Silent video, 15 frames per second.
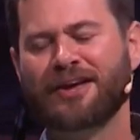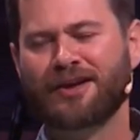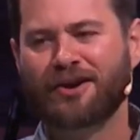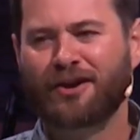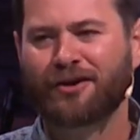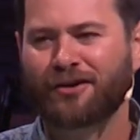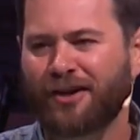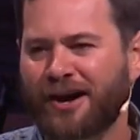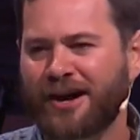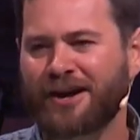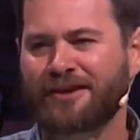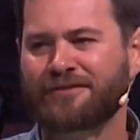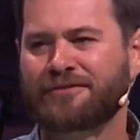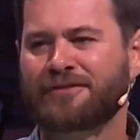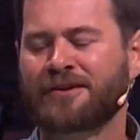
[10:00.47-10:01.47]
in our
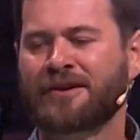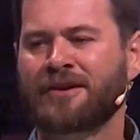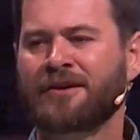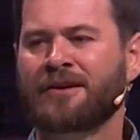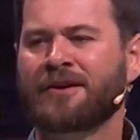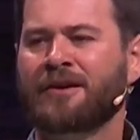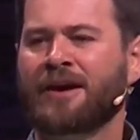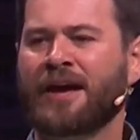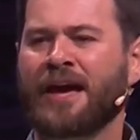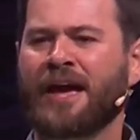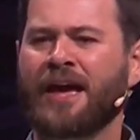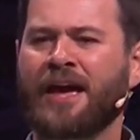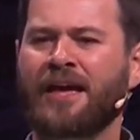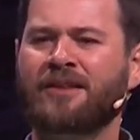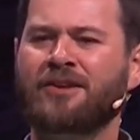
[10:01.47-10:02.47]
life.
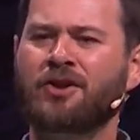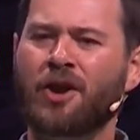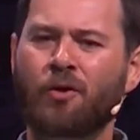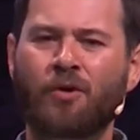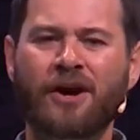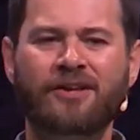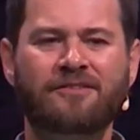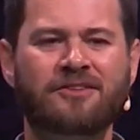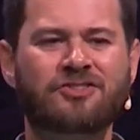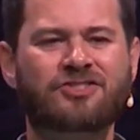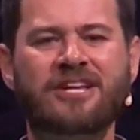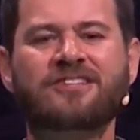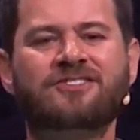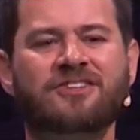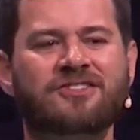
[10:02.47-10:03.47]
And you know what?
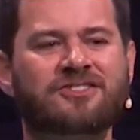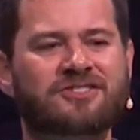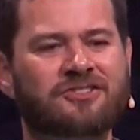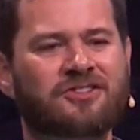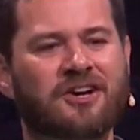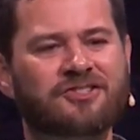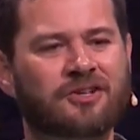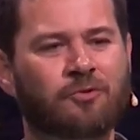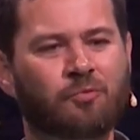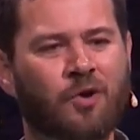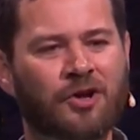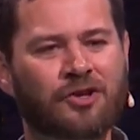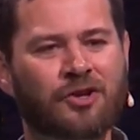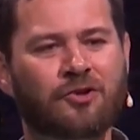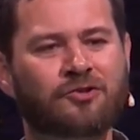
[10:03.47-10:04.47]
Jesus doesn't
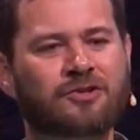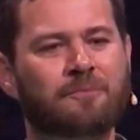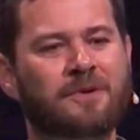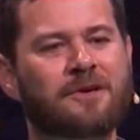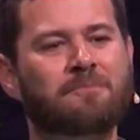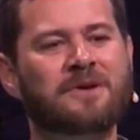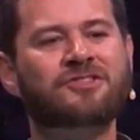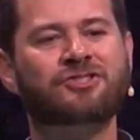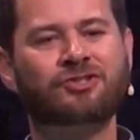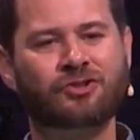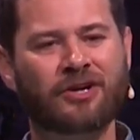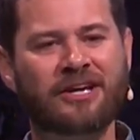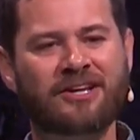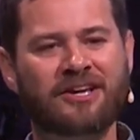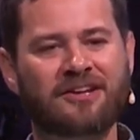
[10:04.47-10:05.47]
want you to be
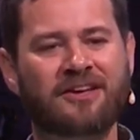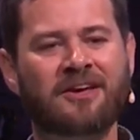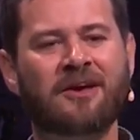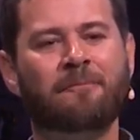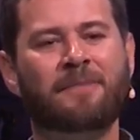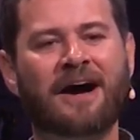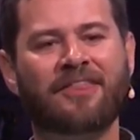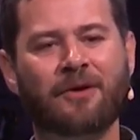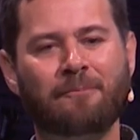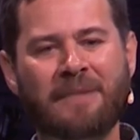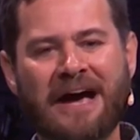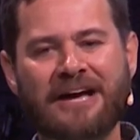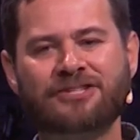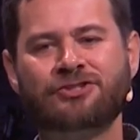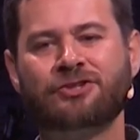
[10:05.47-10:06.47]
mistreated by the
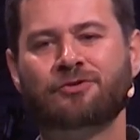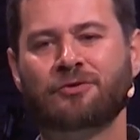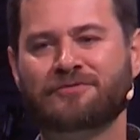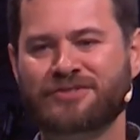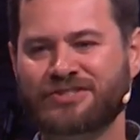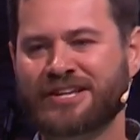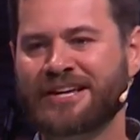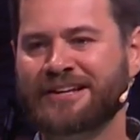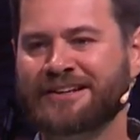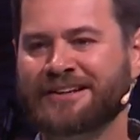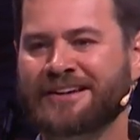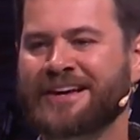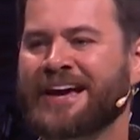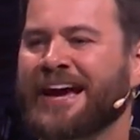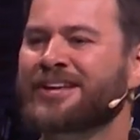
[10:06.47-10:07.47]
master of sin.
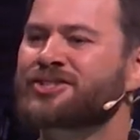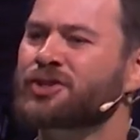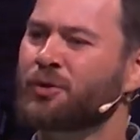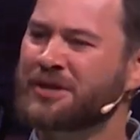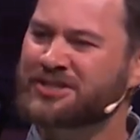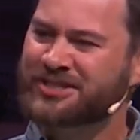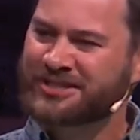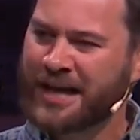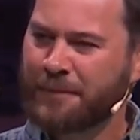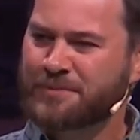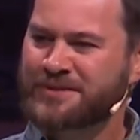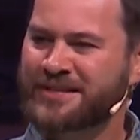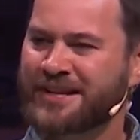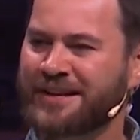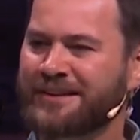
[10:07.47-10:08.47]
And so he
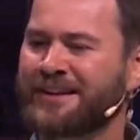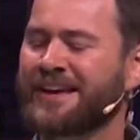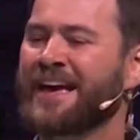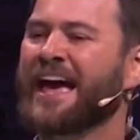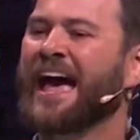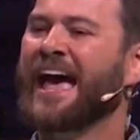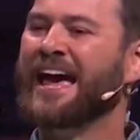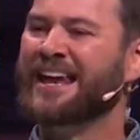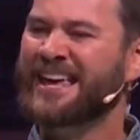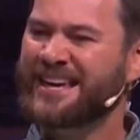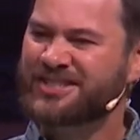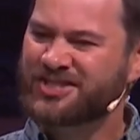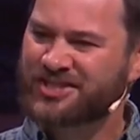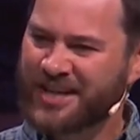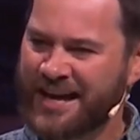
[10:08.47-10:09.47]
steps in and
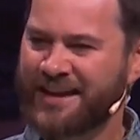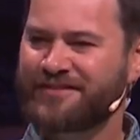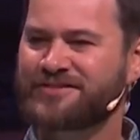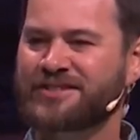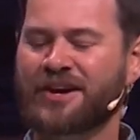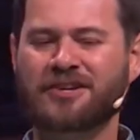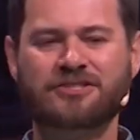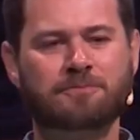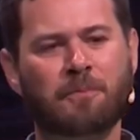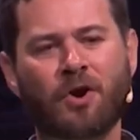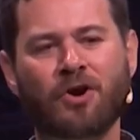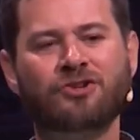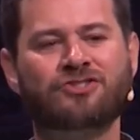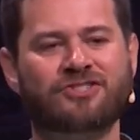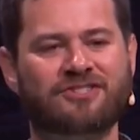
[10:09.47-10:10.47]
he saves us,
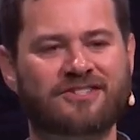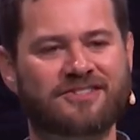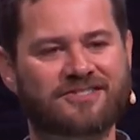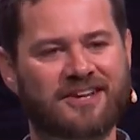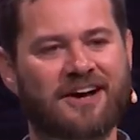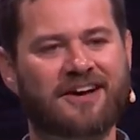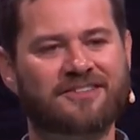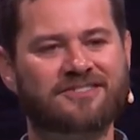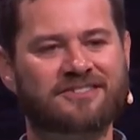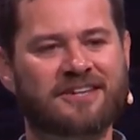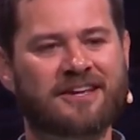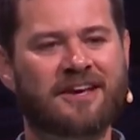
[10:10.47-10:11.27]
purchases us,